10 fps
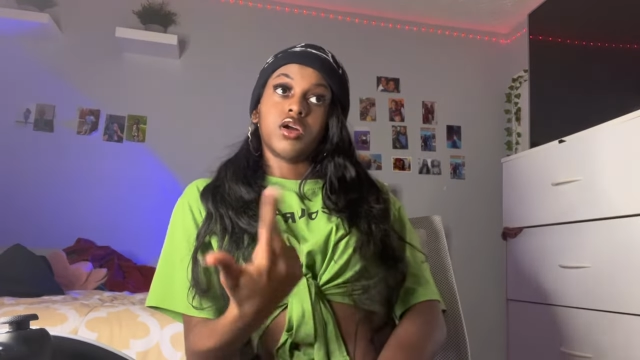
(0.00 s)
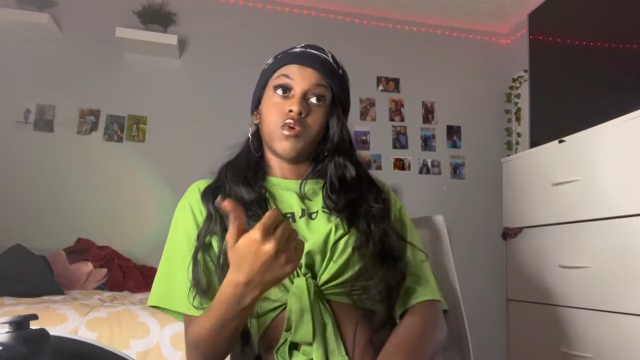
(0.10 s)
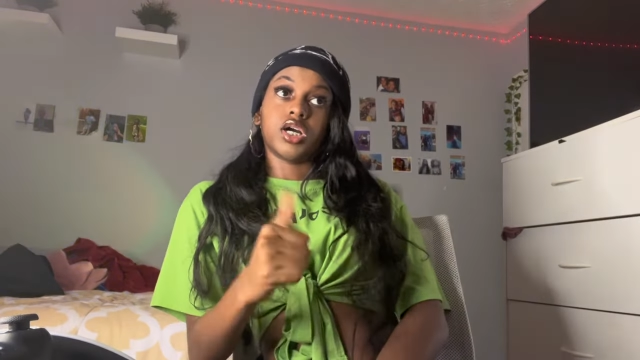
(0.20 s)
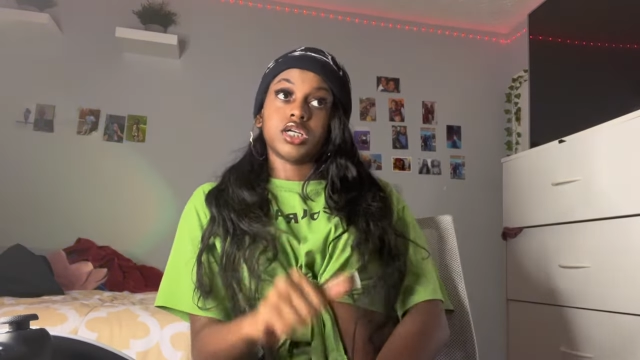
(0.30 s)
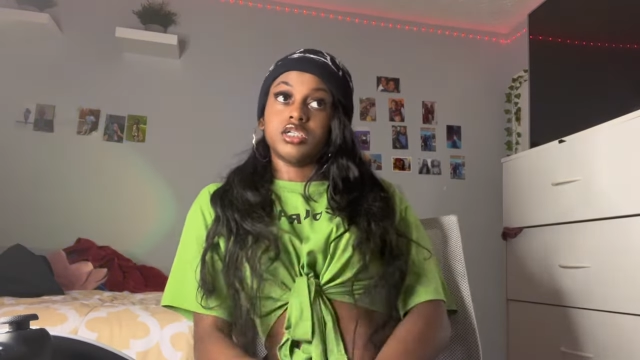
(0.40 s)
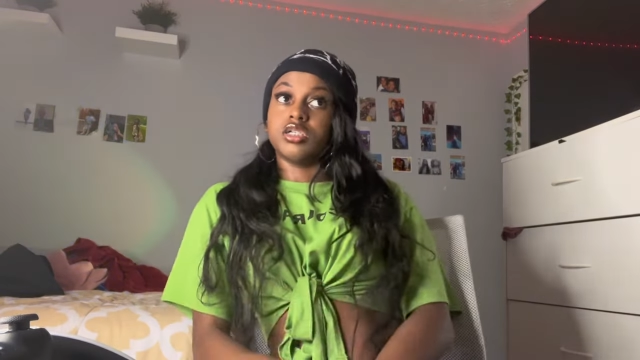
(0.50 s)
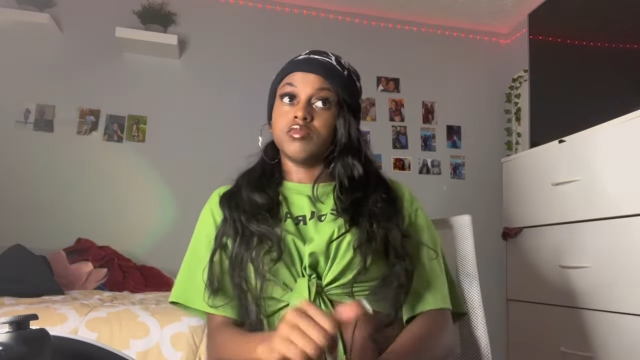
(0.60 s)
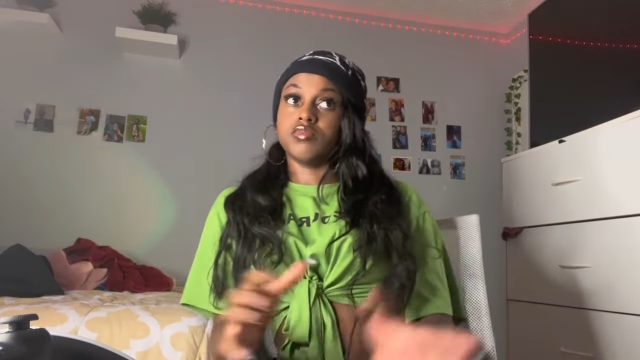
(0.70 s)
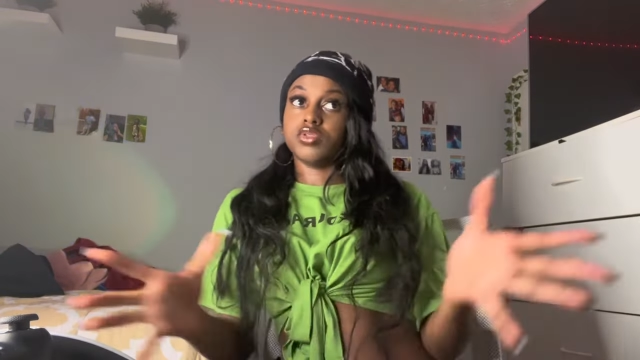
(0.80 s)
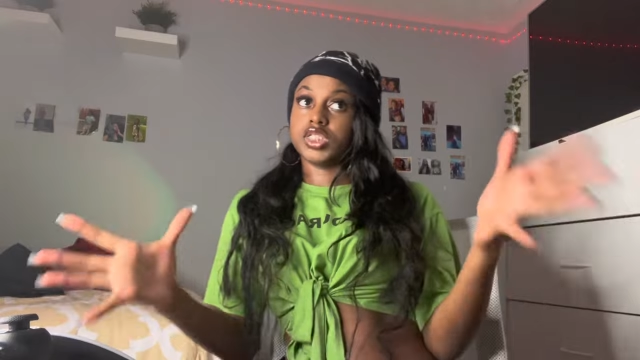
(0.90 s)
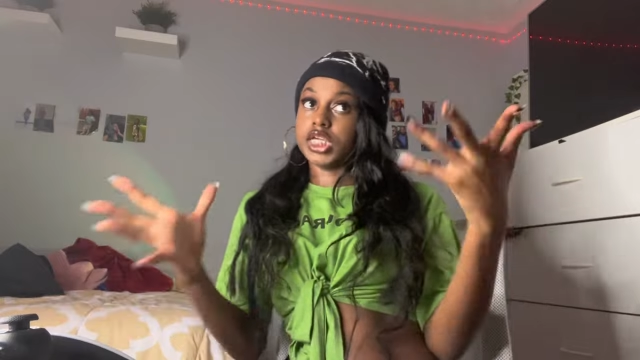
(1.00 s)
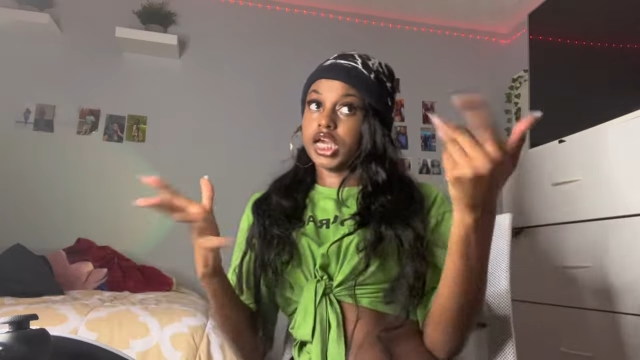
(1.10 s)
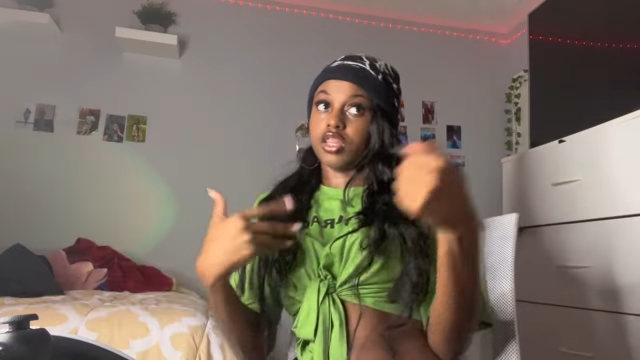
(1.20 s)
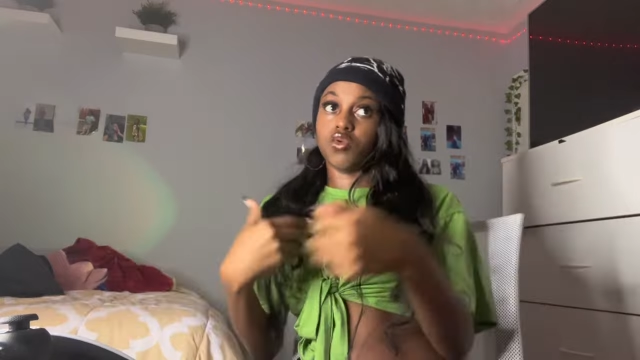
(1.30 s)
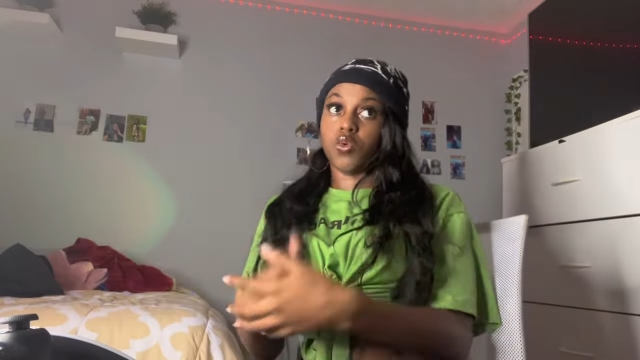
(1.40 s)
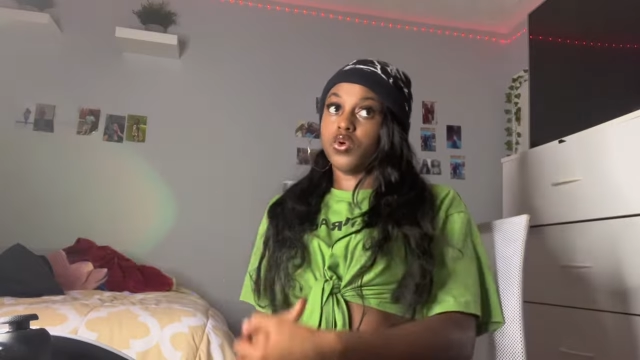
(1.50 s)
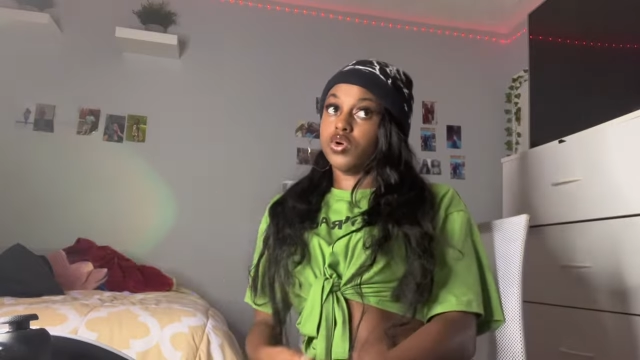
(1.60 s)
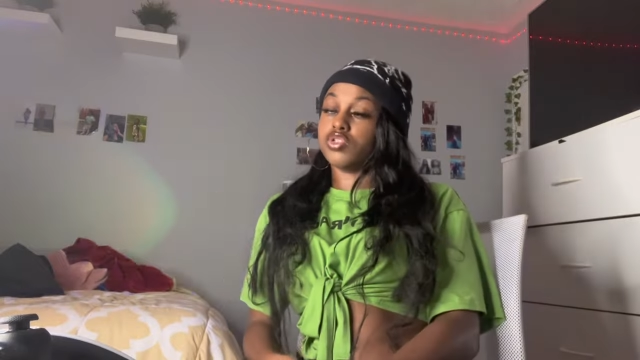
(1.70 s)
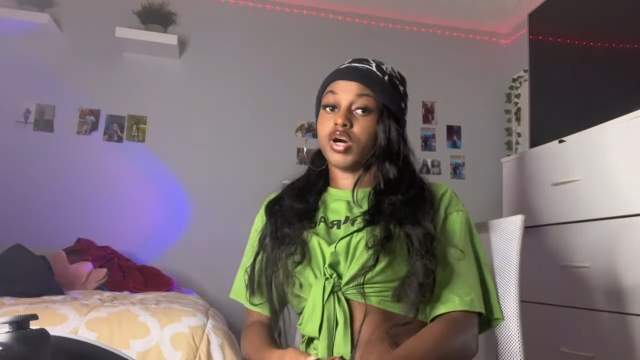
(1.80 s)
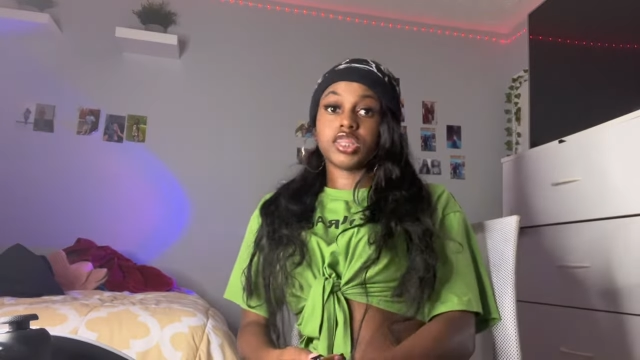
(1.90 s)
walk together when we're
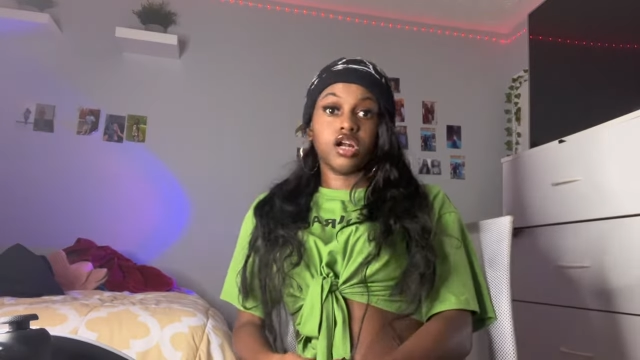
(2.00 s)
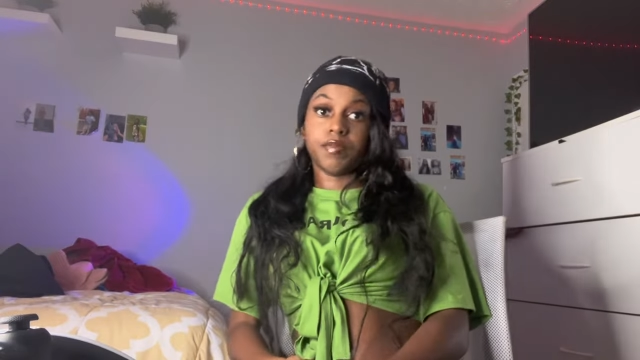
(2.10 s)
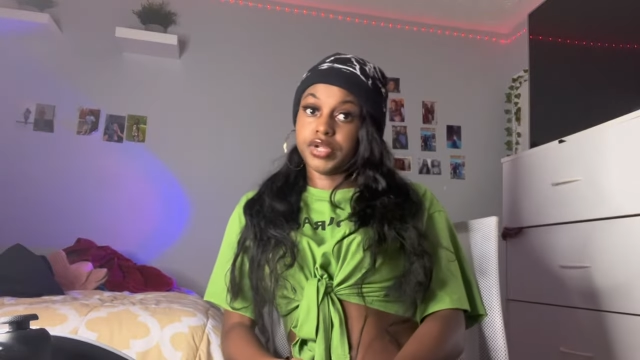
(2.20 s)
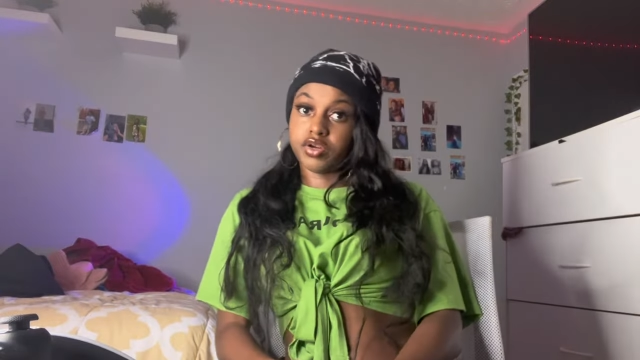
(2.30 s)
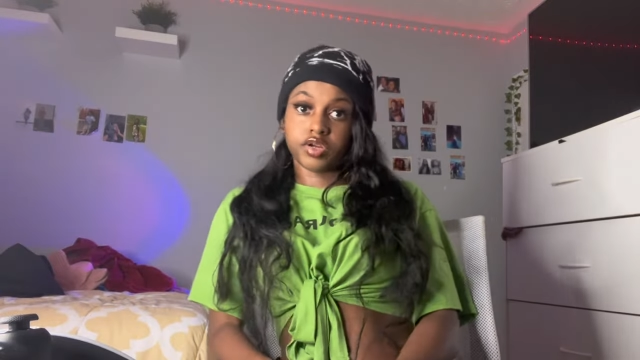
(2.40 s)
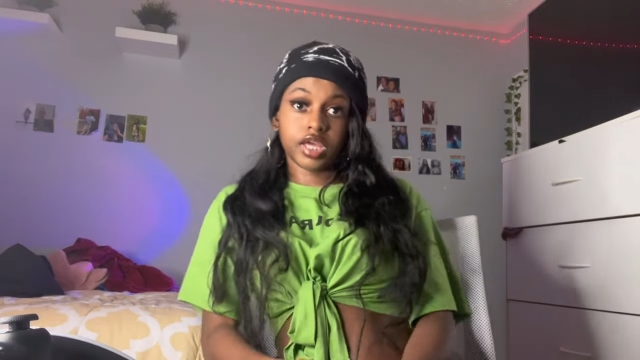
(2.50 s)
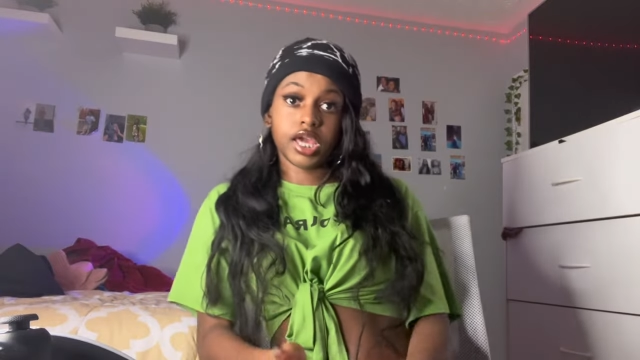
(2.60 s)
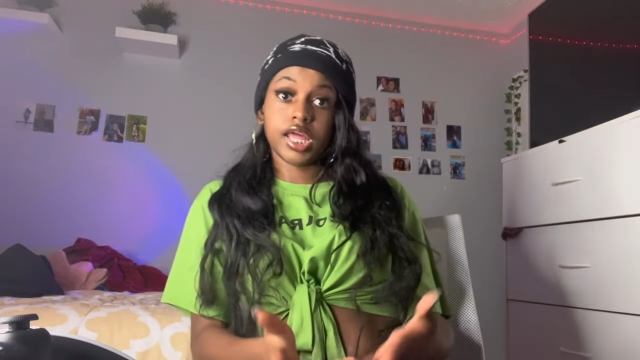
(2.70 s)
going to our third period.